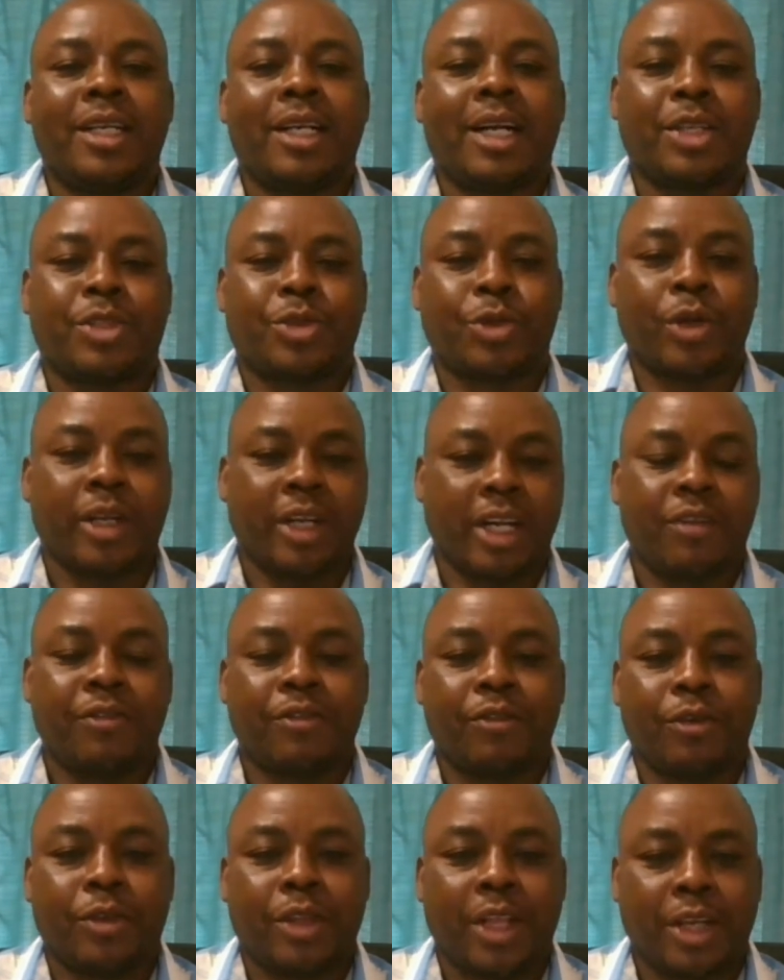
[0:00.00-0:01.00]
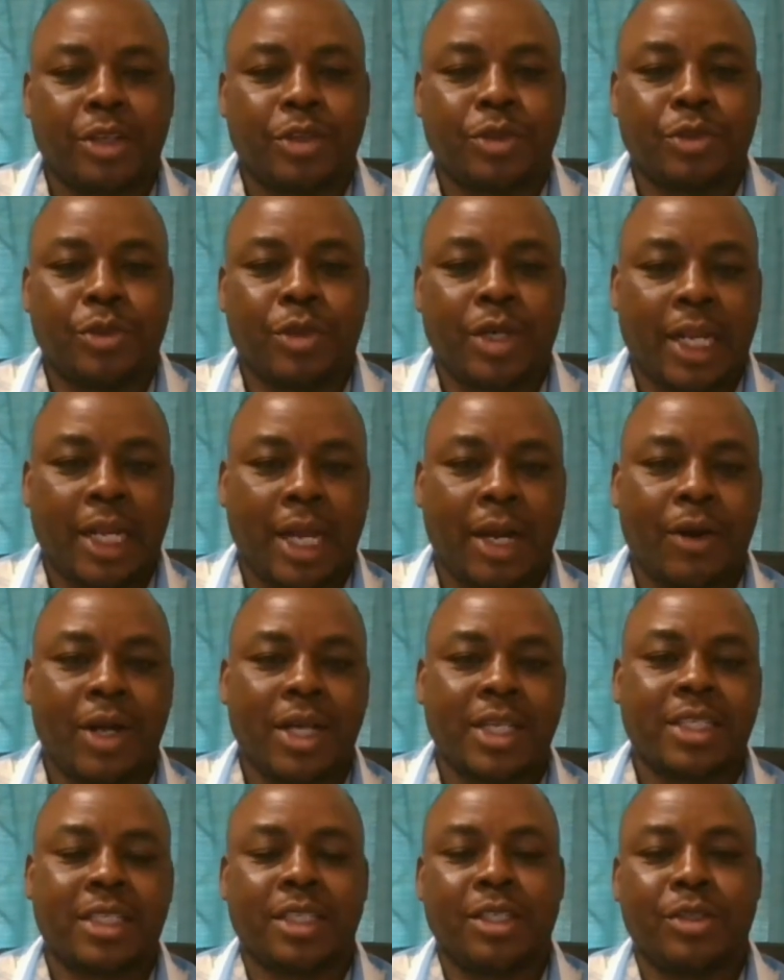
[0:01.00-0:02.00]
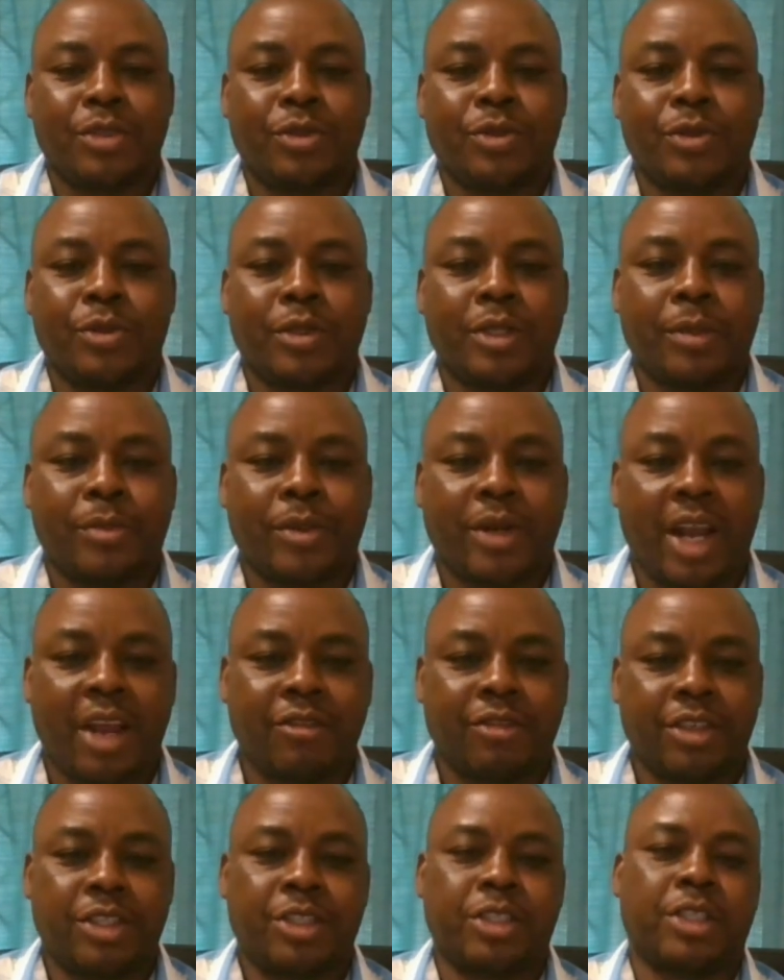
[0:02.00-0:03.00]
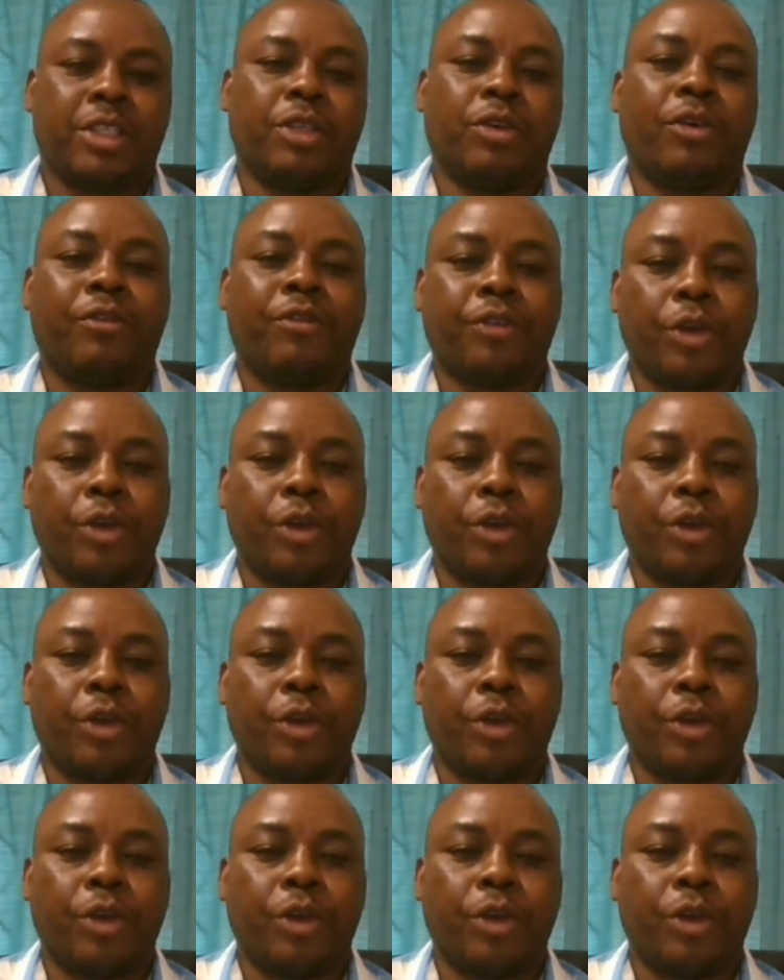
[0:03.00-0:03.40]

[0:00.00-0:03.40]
are so grateful that you allow us into the privacy of